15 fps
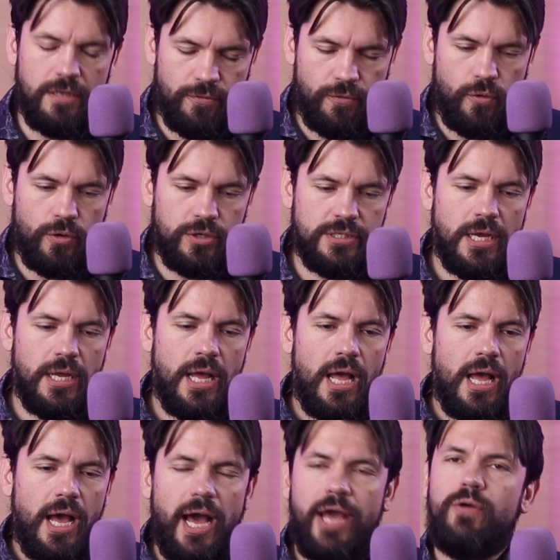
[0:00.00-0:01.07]
Of course,
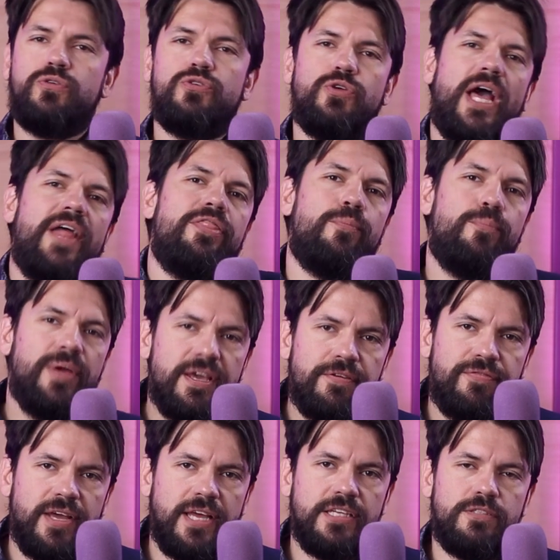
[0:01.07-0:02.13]
I also add the big
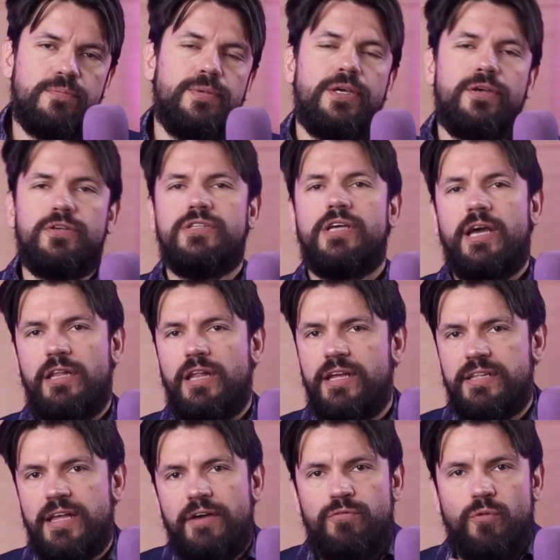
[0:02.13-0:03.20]
things because I
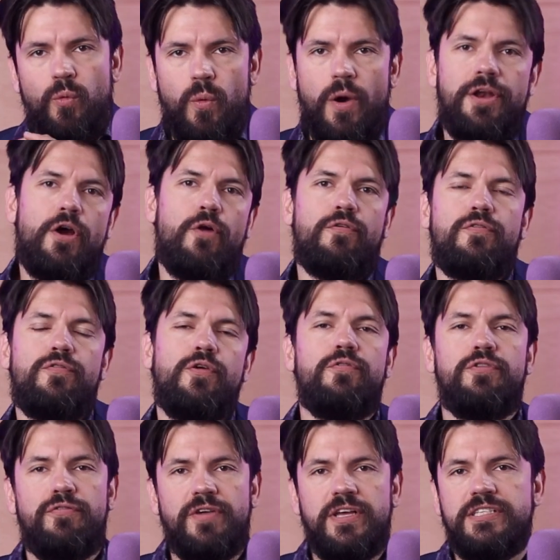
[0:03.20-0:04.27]
like to have one overview
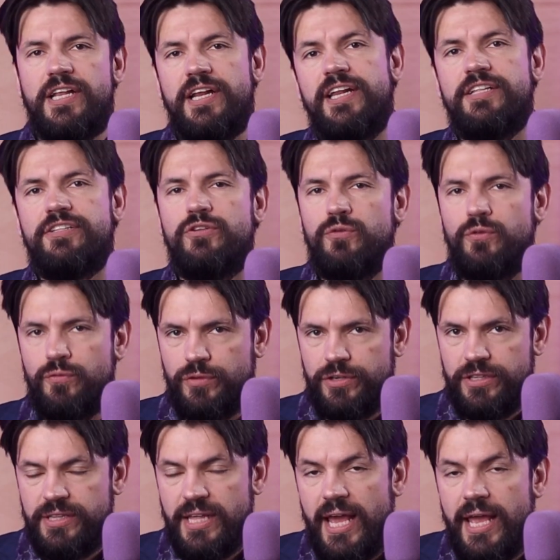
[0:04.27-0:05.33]
of the things that I need to do for
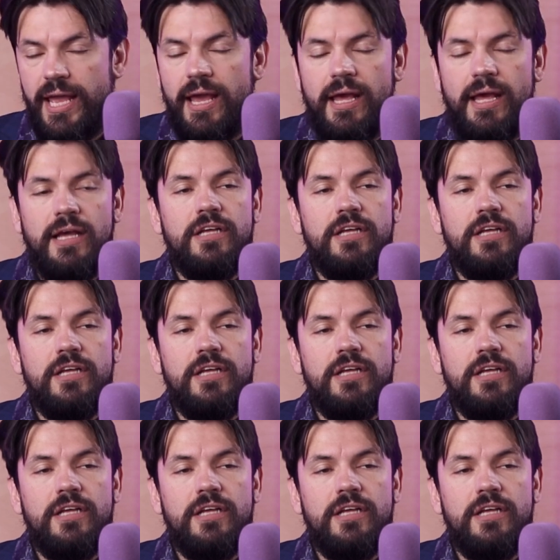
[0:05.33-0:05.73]
the day.